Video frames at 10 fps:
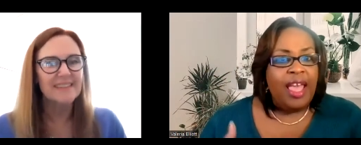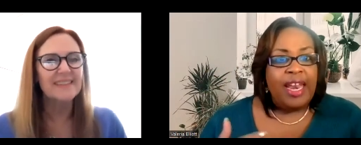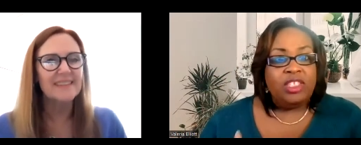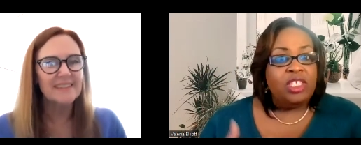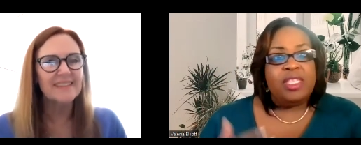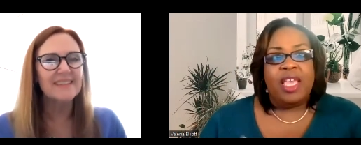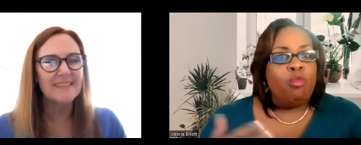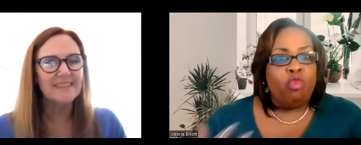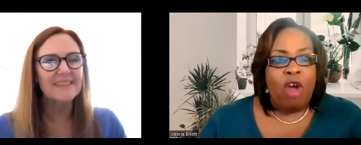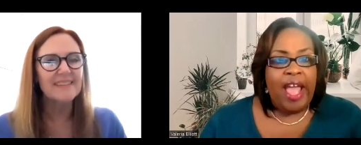Speaker 1: and I just
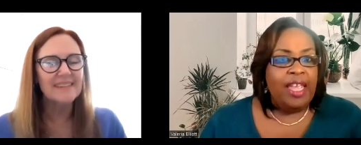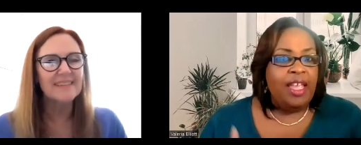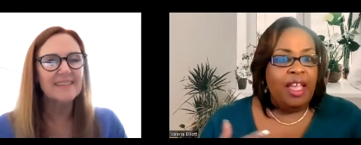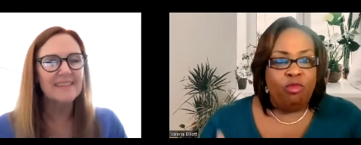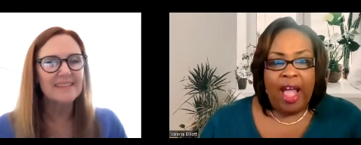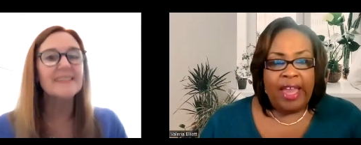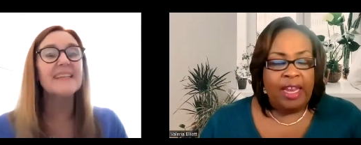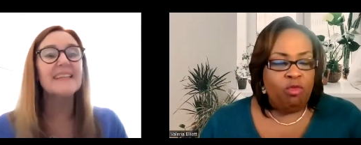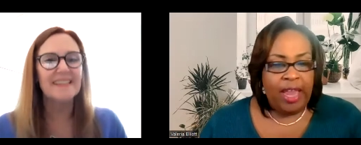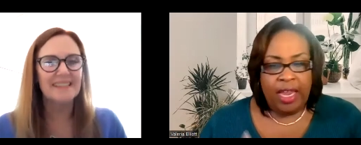kept writing and
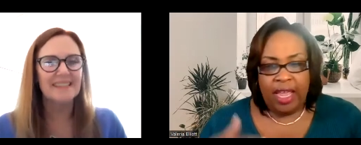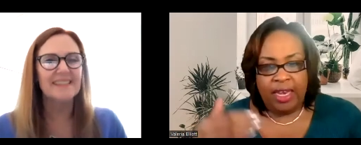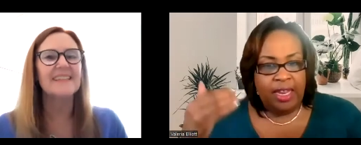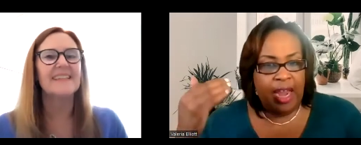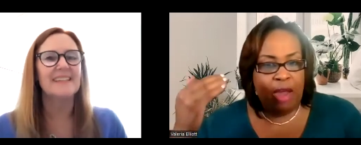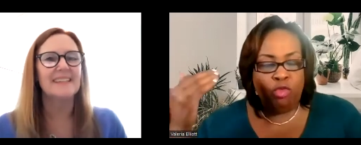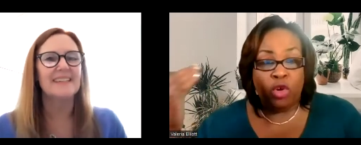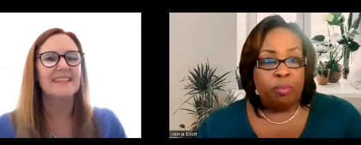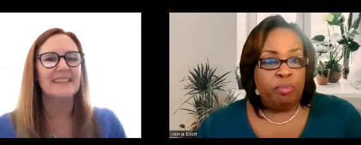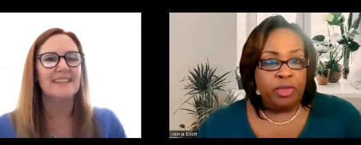writing, writing, and then I
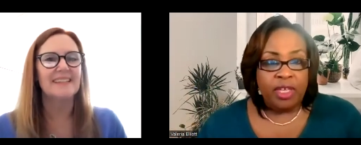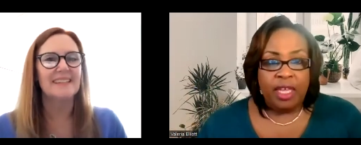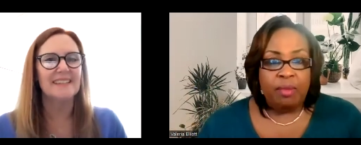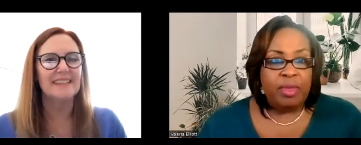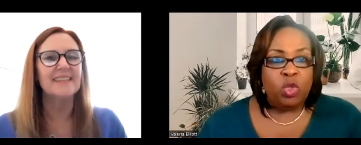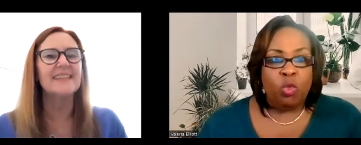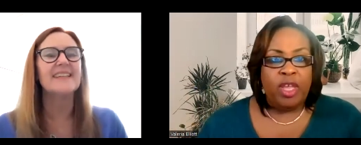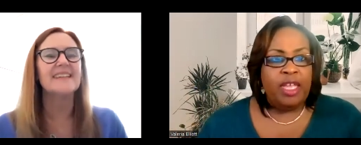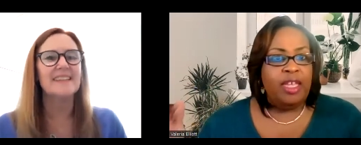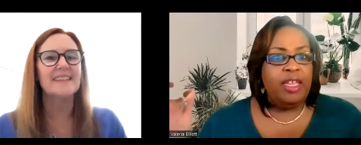wrote a book in
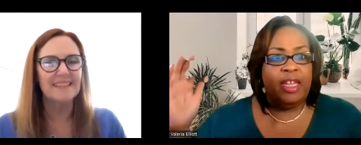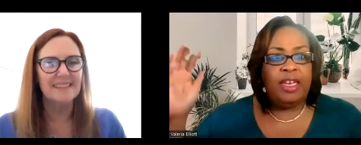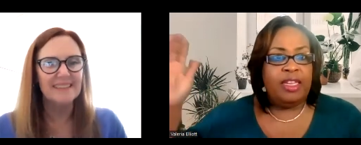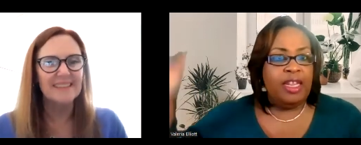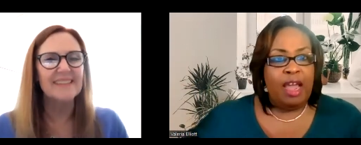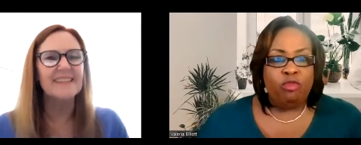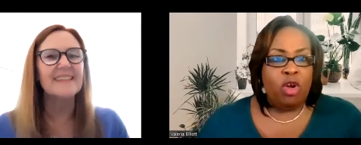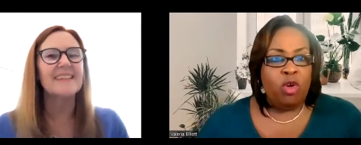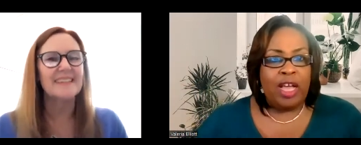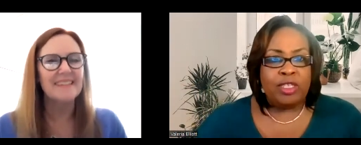between, and then I
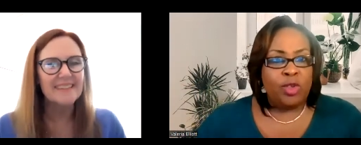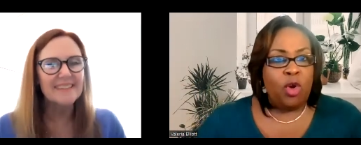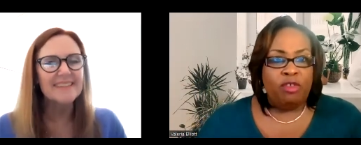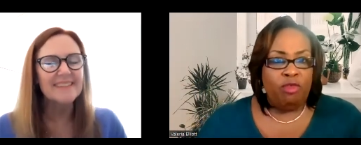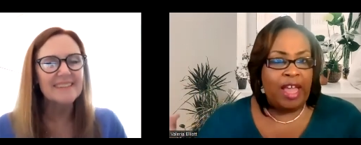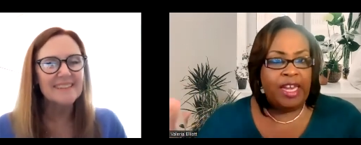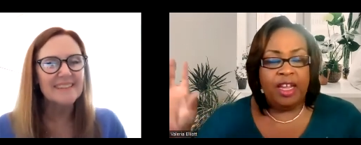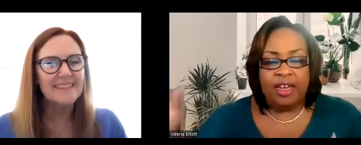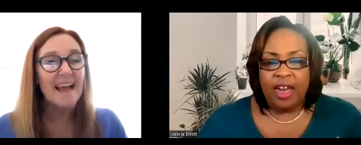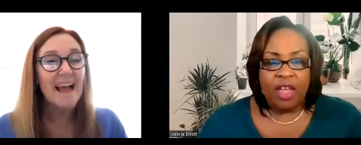wrote, I started
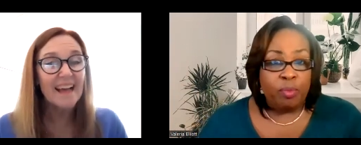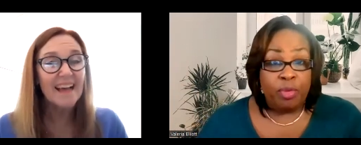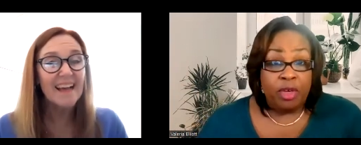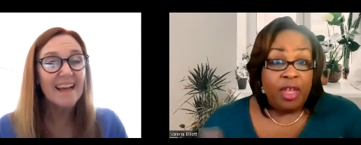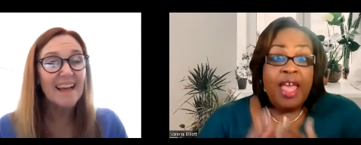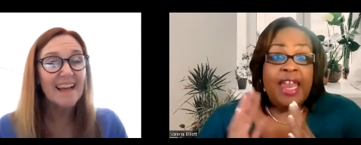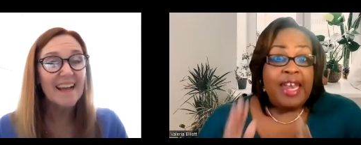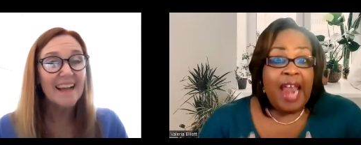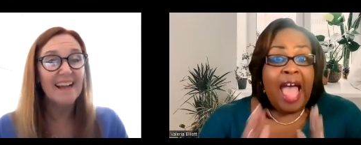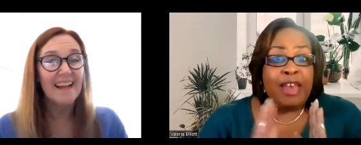writing another book,
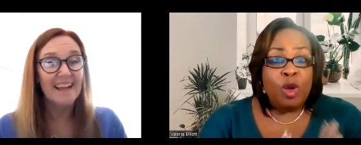not